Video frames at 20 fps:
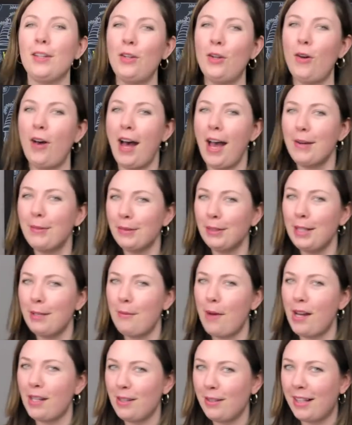You know, I really
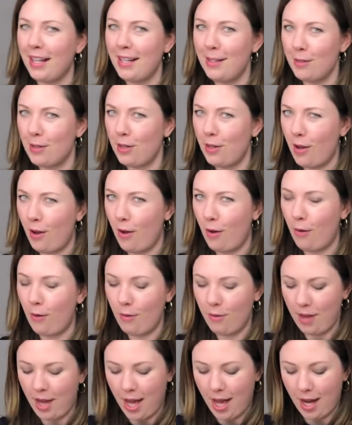want you guys to
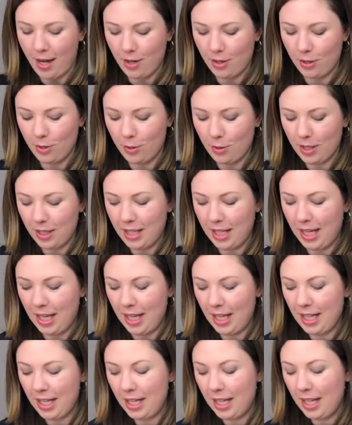know that you can
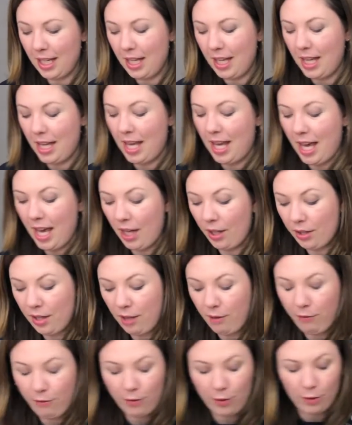eat
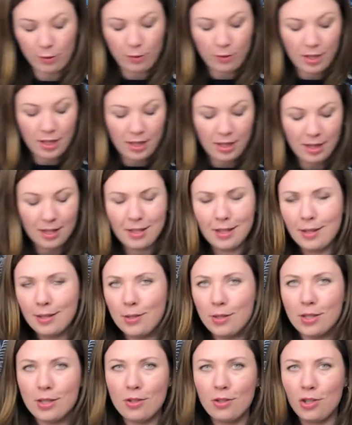healthy food. This
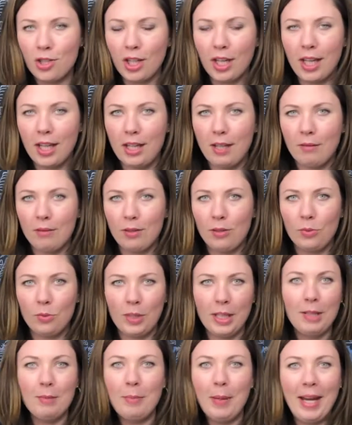is just chicken and
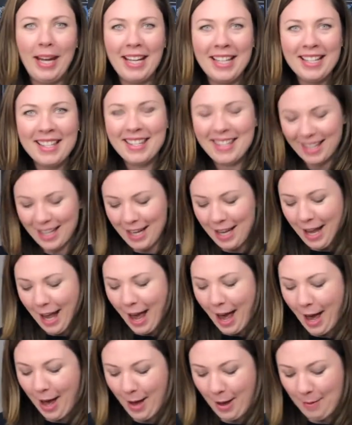green beans,
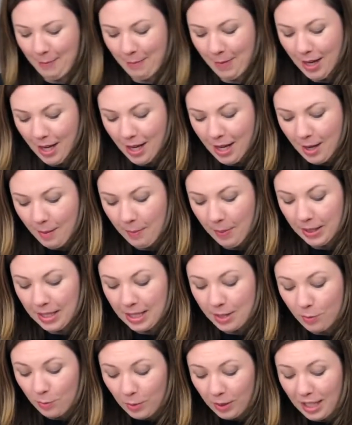but
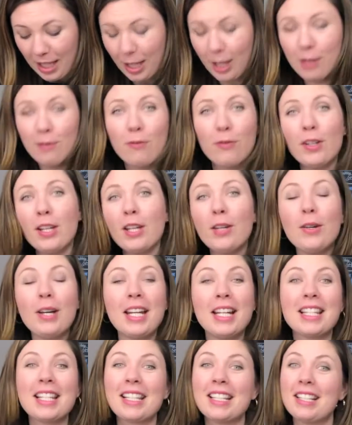it's really good for you,
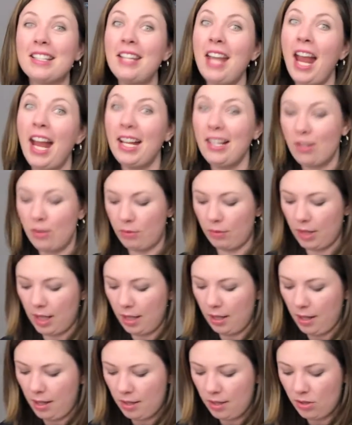and it's going to taste
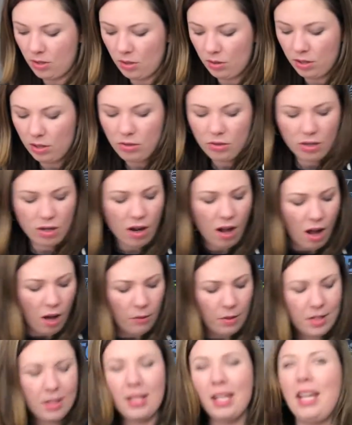really good. So you should
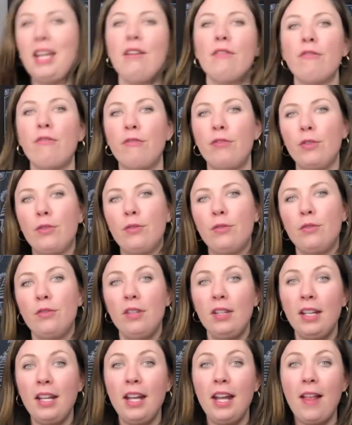always eat
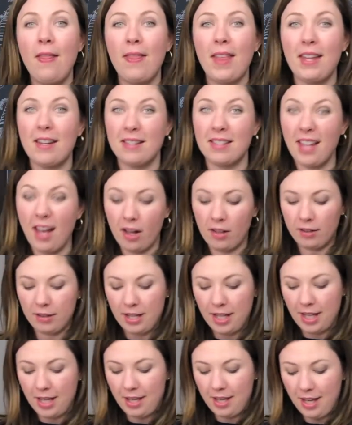food that is
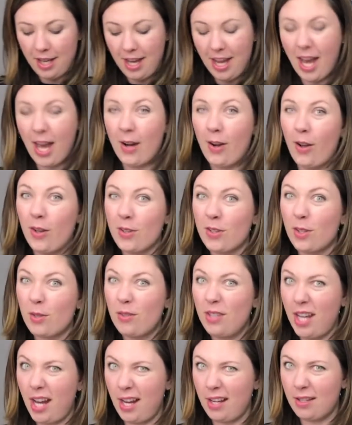healthy and
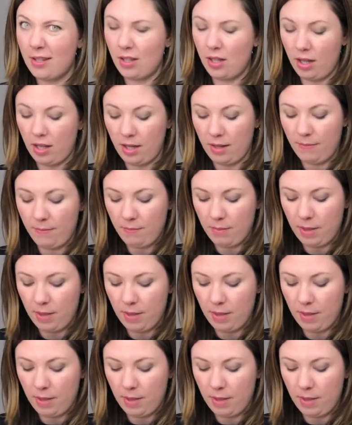also tastes good,